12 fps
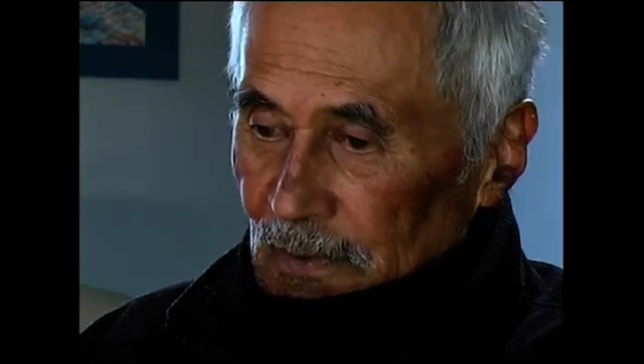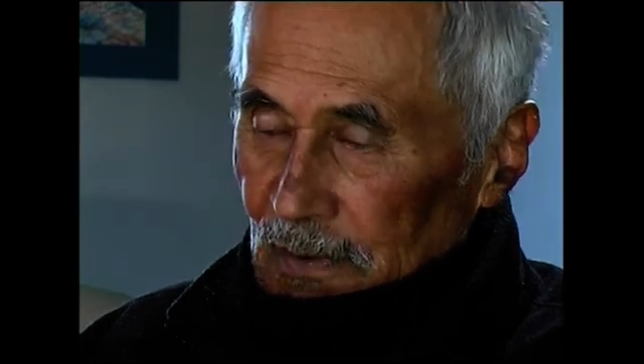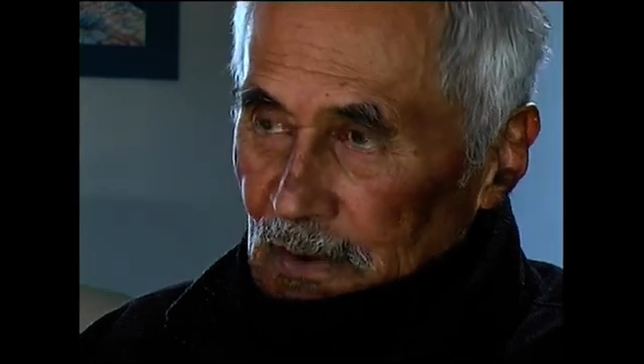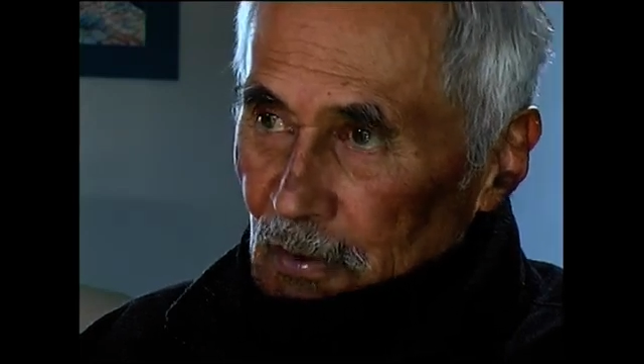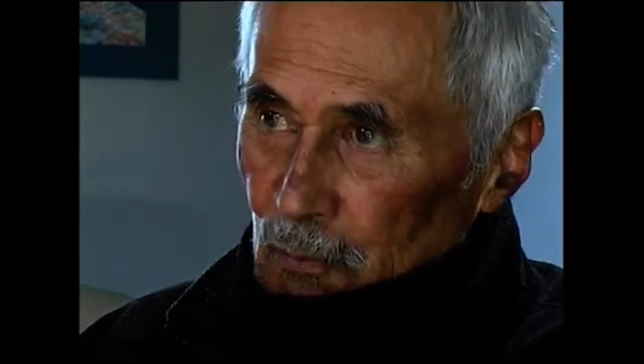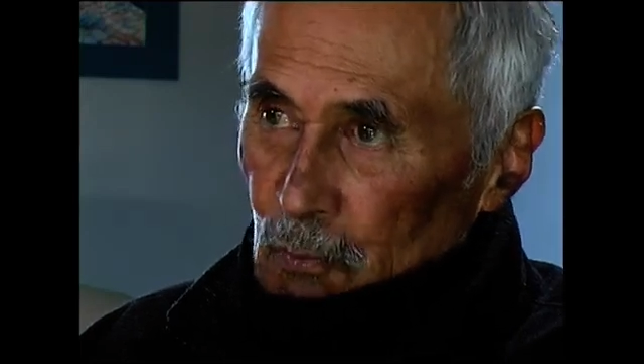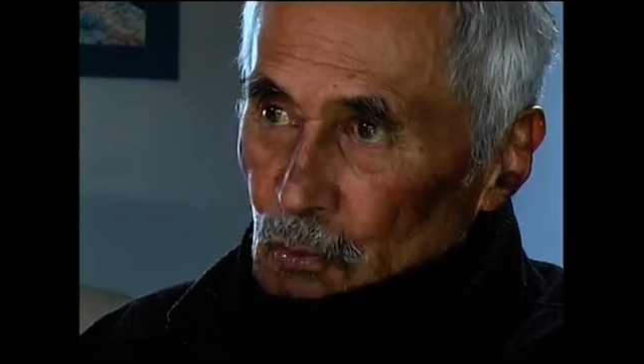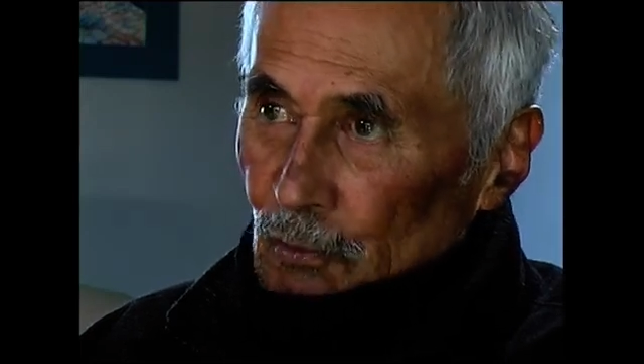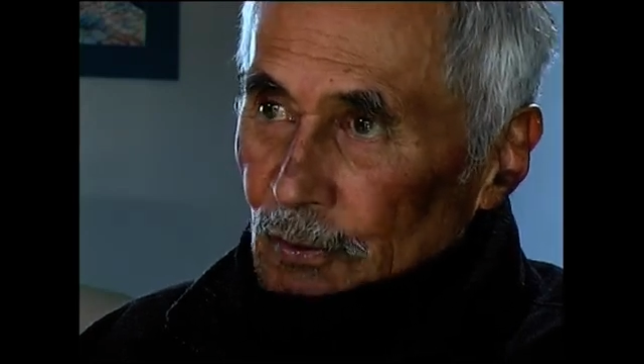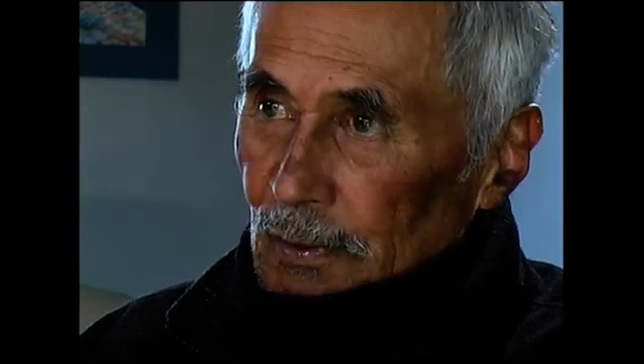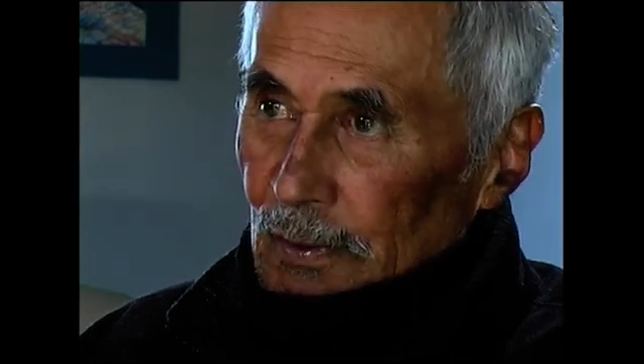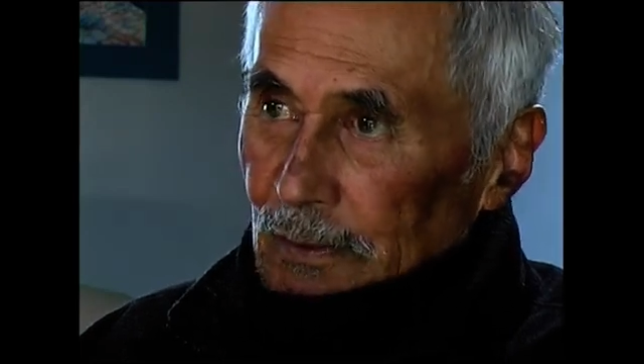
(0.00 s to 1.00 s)
go
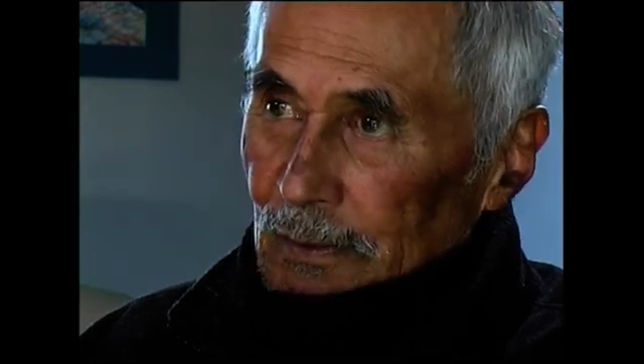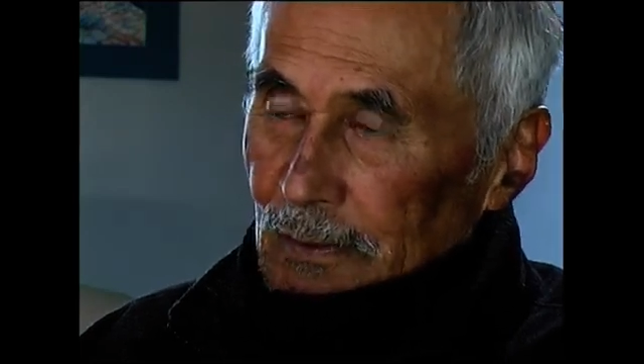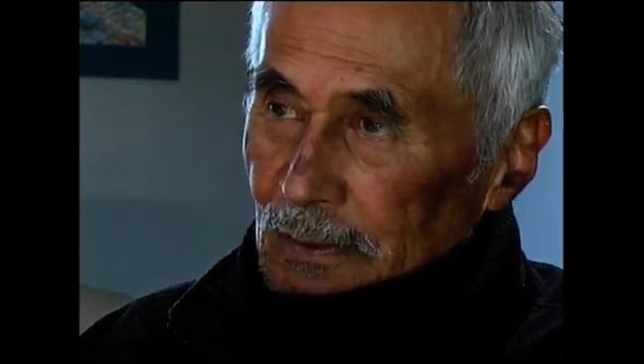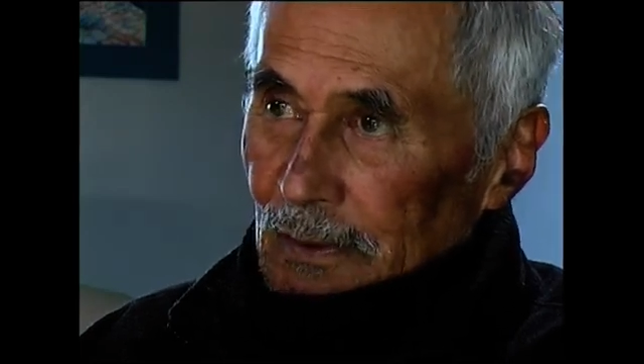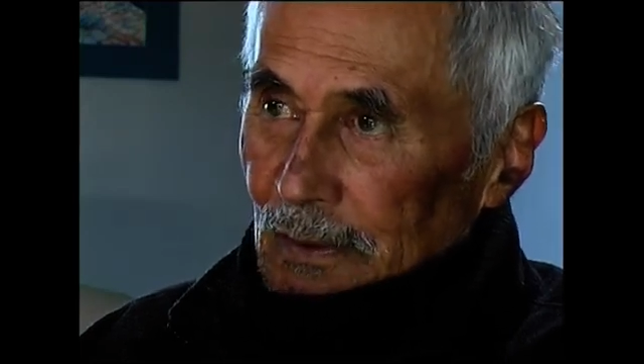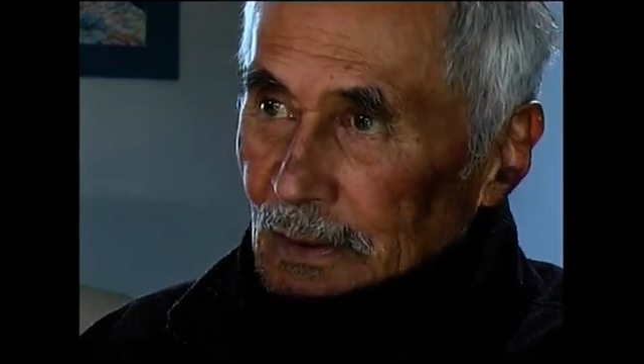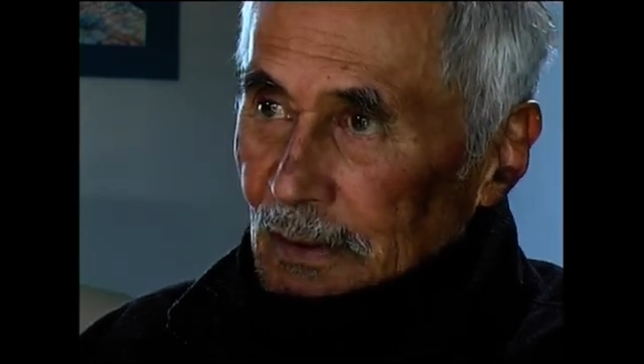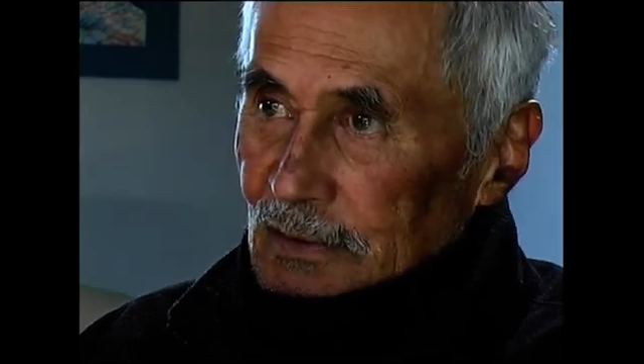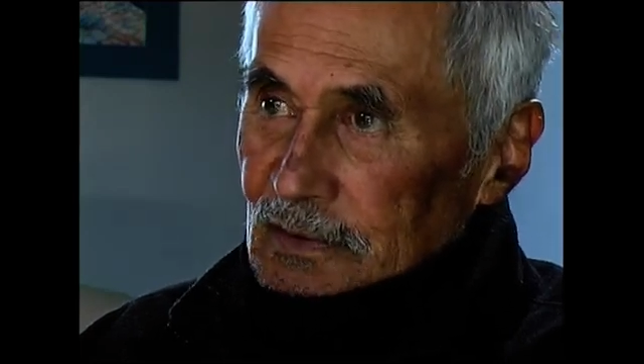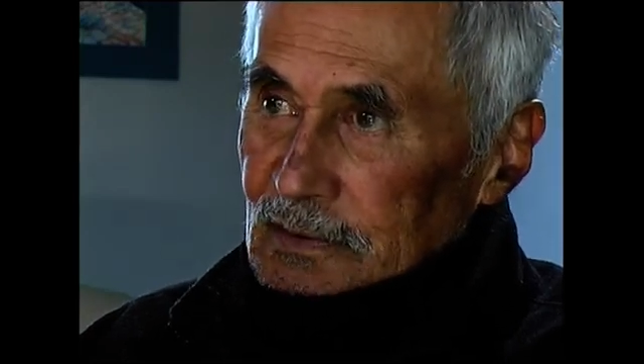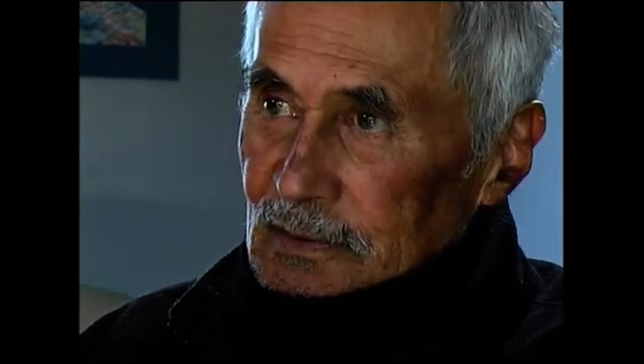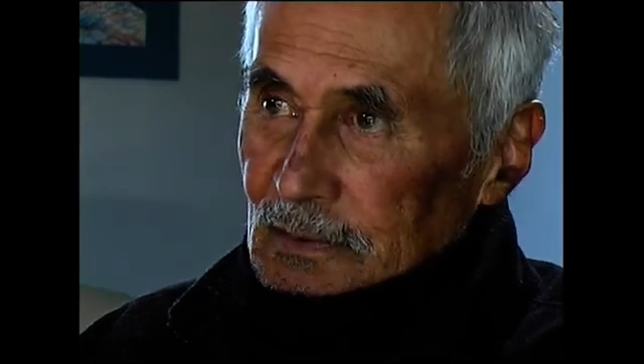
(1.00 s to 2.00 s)
aboard at
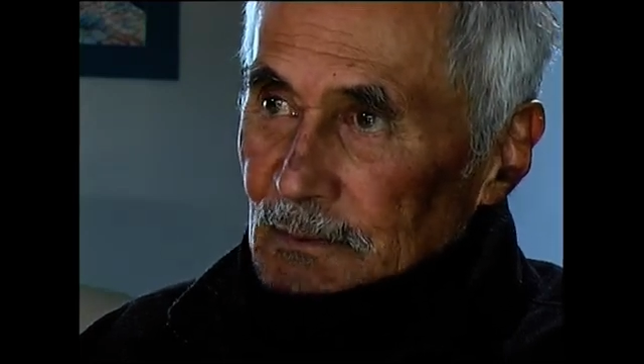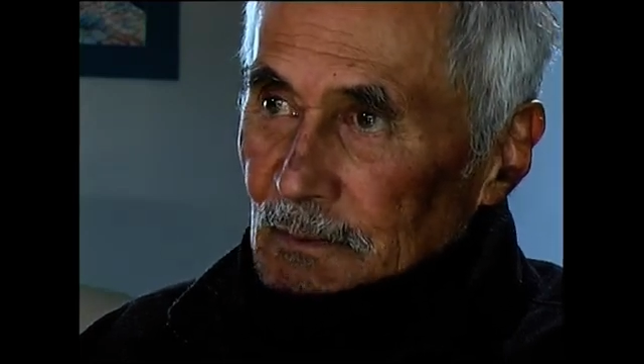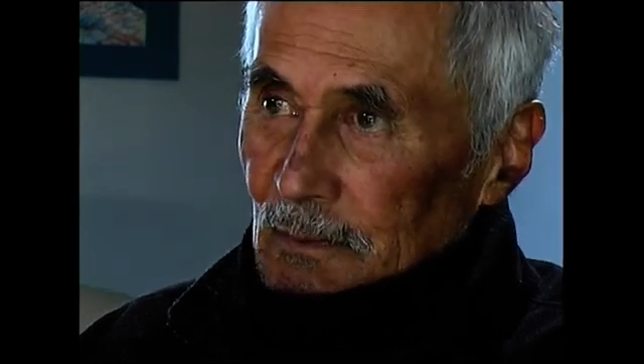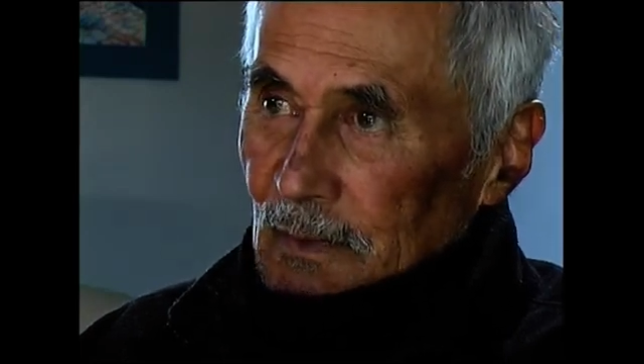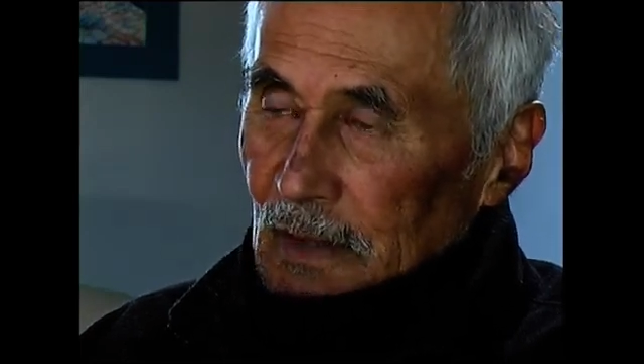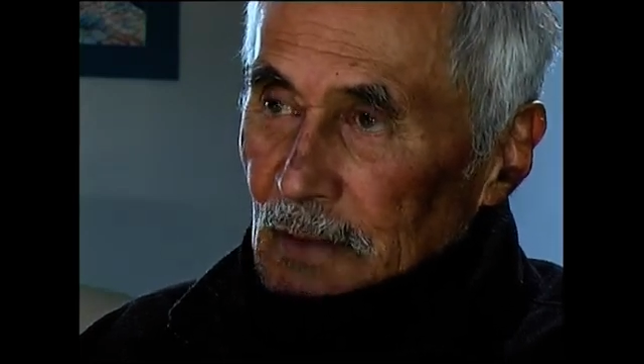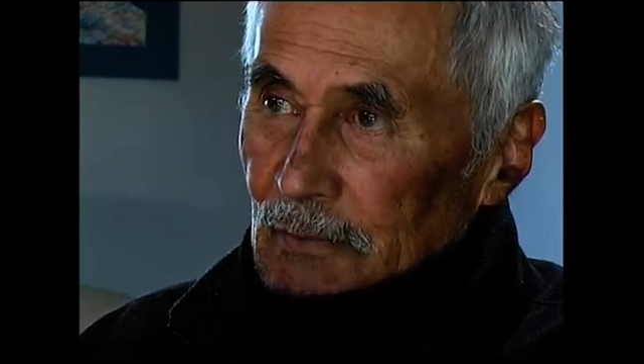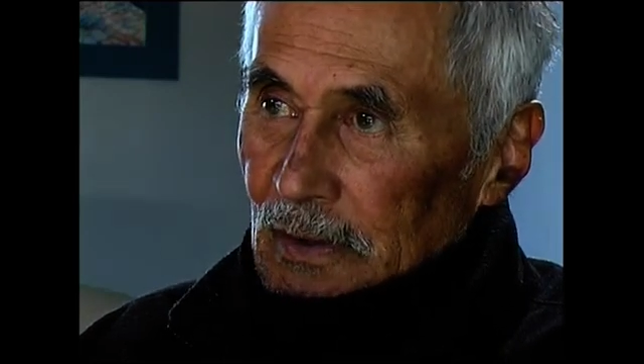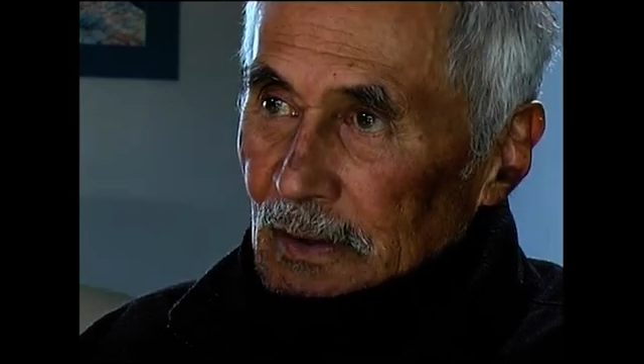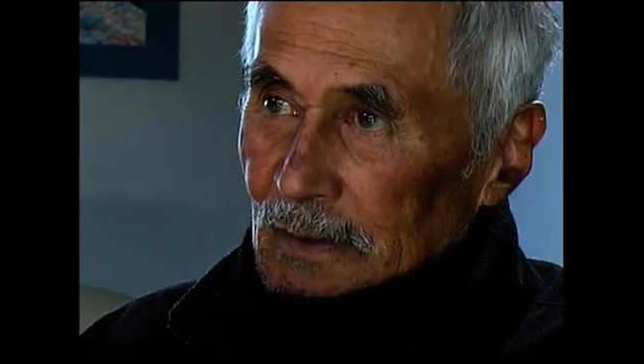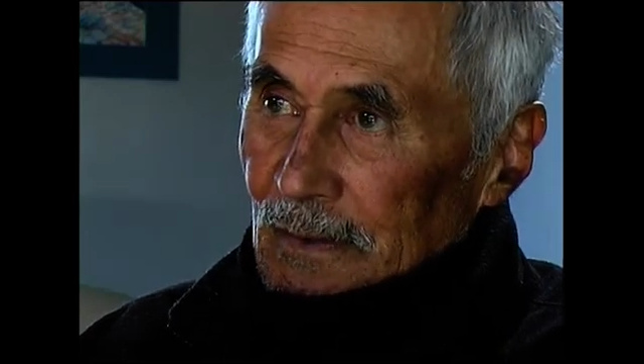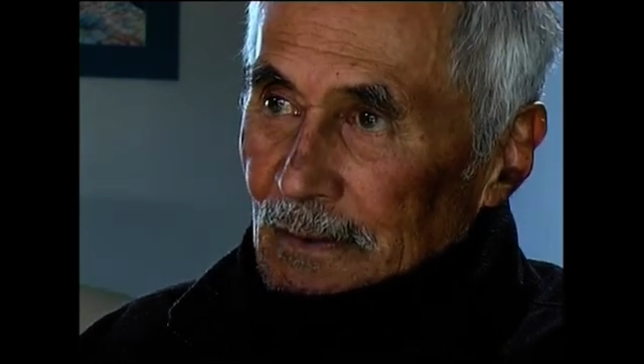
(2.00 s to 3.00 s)
each area